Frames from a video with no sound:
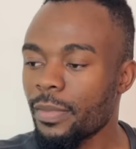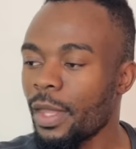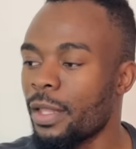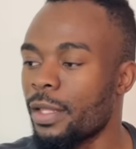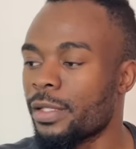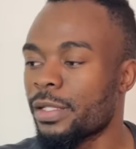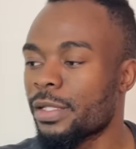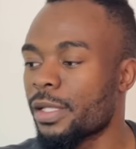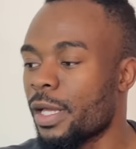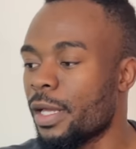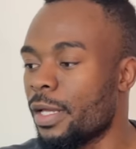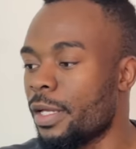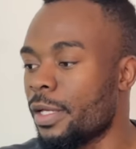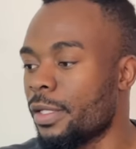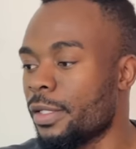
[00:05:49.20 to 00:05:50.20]
this is
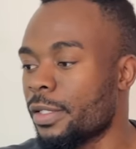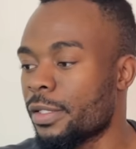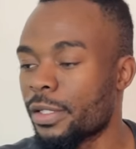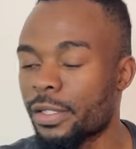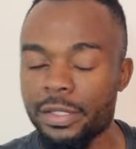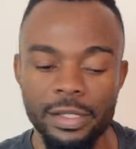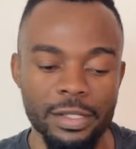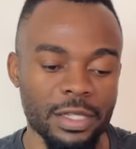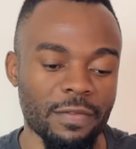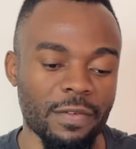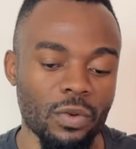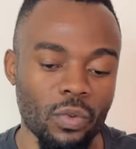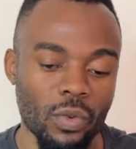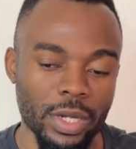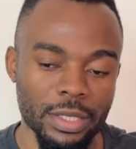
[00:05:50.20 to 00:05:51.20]
a
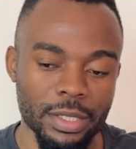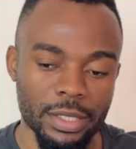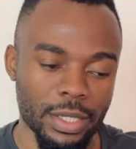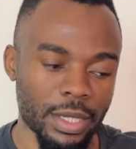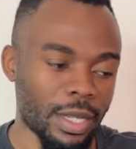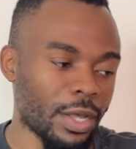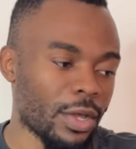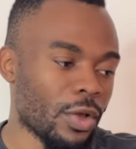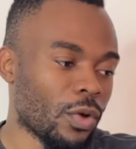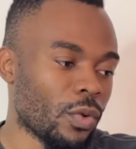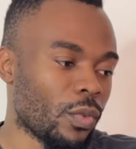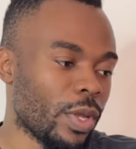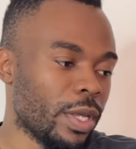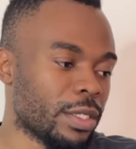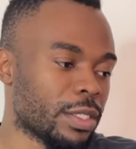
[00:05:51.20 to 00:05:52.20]
67 watt
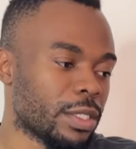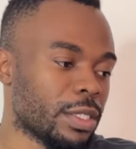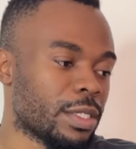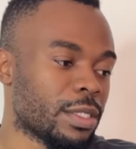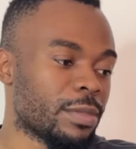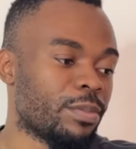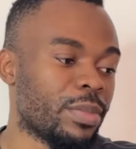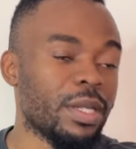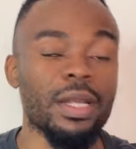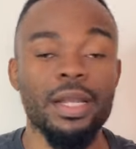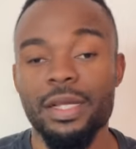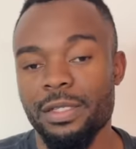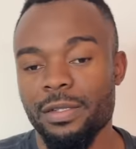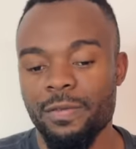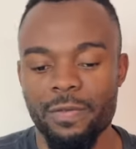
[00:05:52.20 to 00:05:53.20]
which is a bit
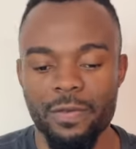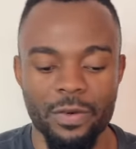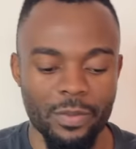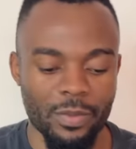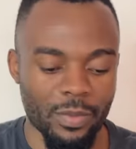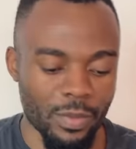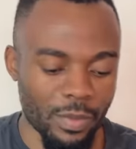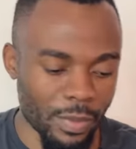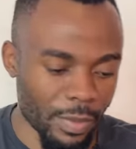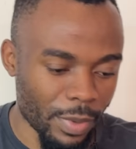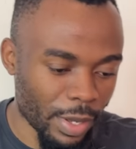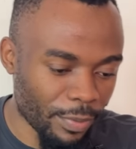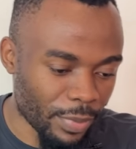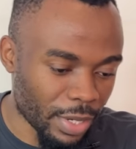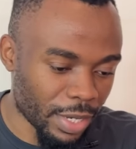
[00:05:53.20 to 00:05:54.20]
less from
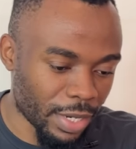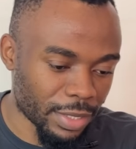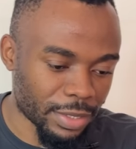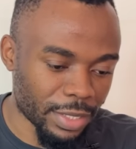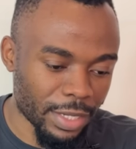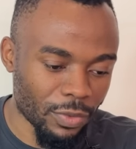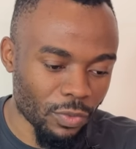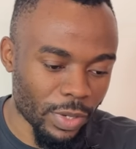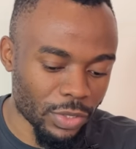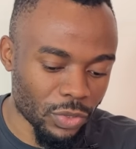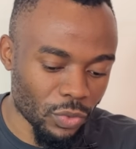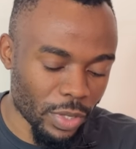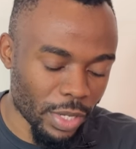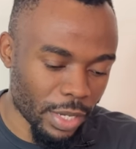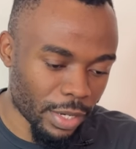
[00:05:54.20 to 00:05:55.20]
a bit less than what
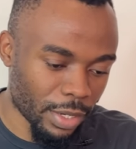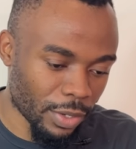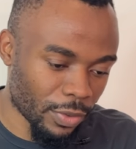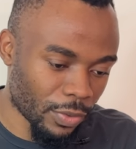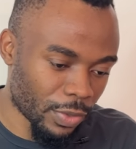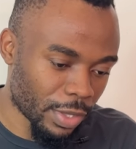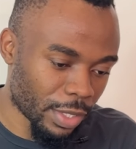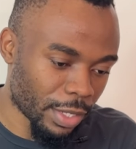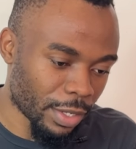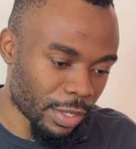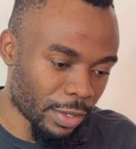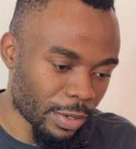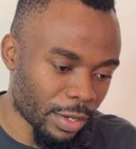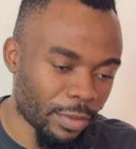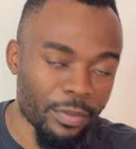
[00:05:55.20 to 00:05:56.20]
you get on the
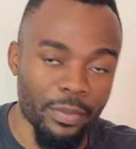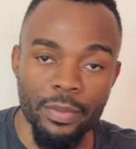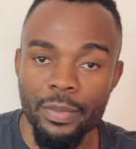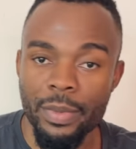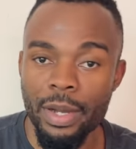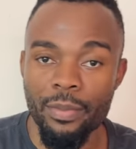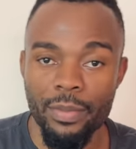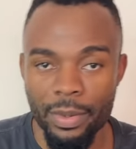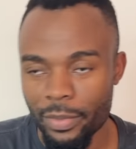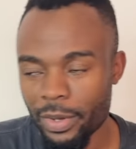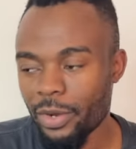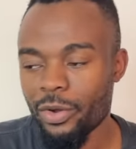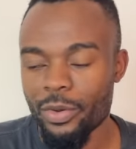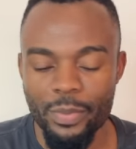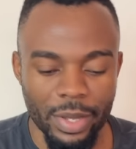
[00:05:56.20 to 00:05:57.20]
um, I'm, I'm
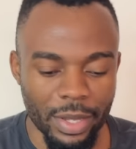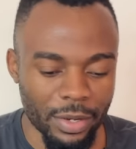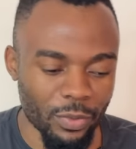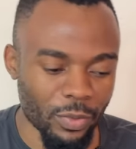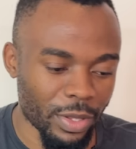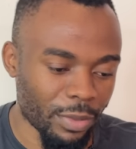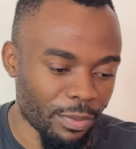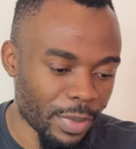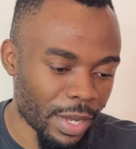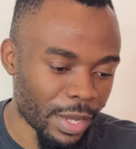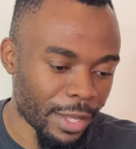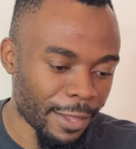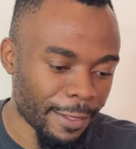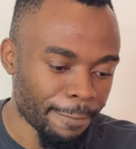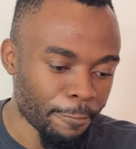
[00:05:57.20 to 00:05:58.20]
gonna compare it with
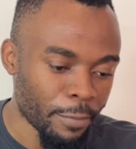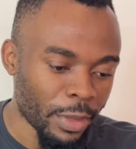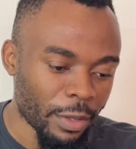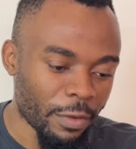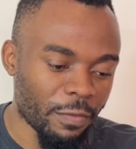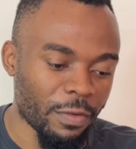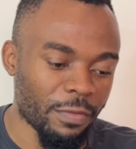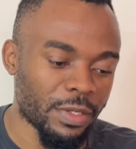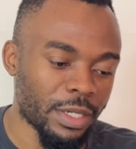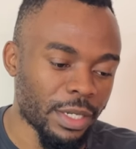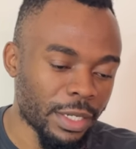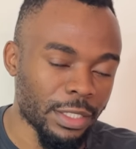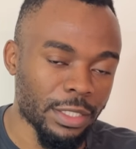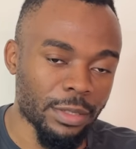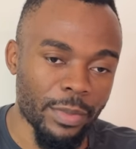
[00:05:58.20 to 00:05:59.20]
my 15
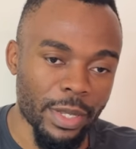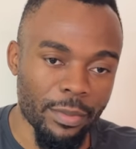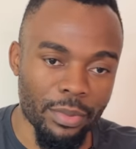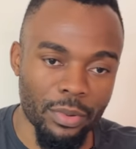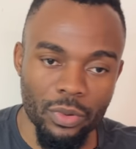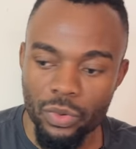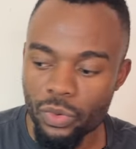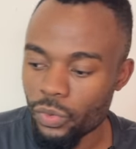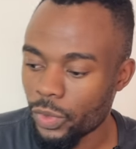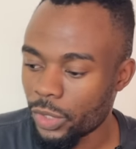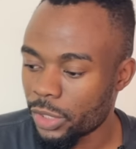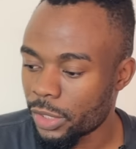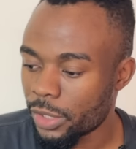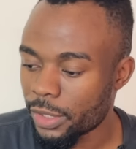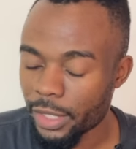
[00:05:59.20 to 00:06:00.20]
inch MacBook which
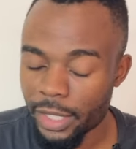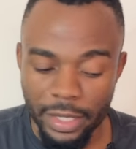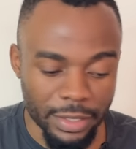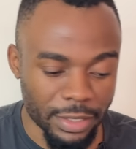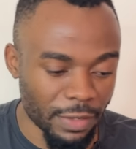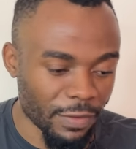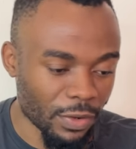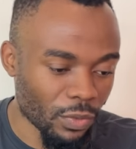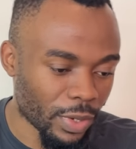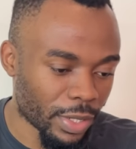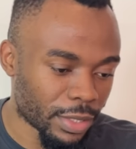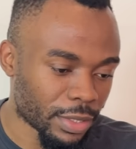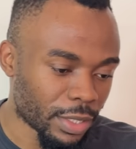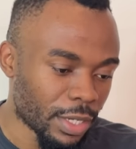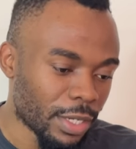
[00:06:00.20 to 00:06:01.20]
is 87
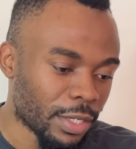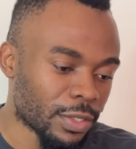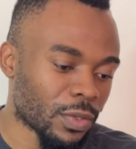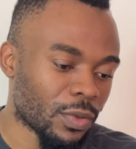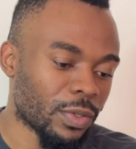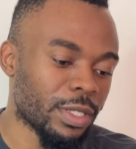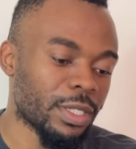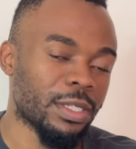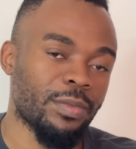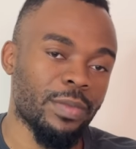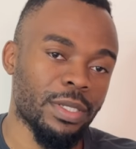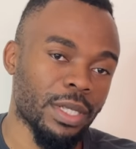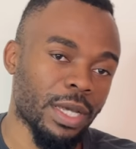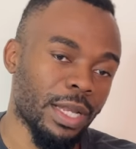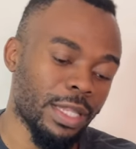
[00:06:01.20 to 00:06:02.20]
watt so this is
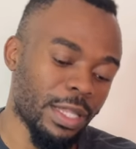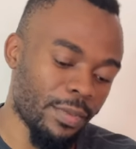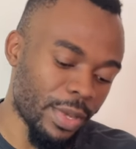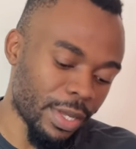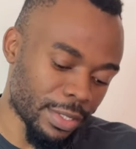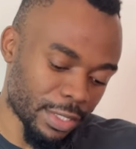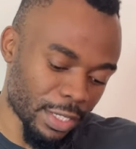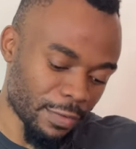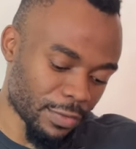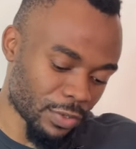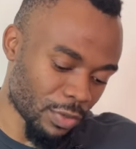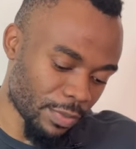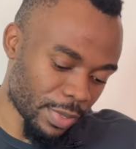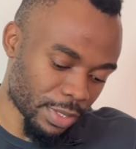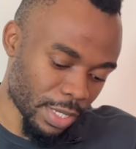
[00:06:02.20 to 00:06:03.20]
basically the MagSafe so
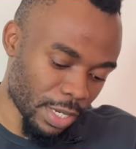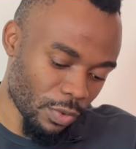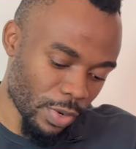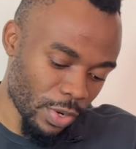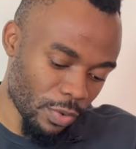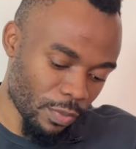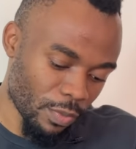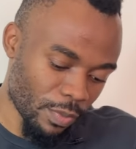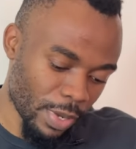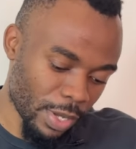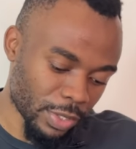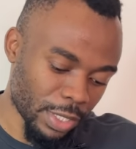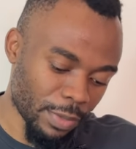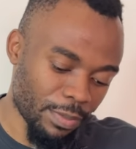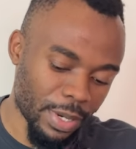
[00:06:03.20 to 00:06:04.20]
basically when you
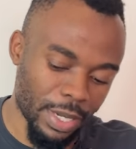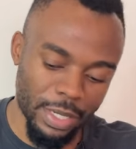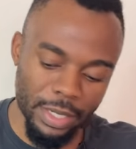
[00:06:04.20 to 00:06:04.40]
actually plug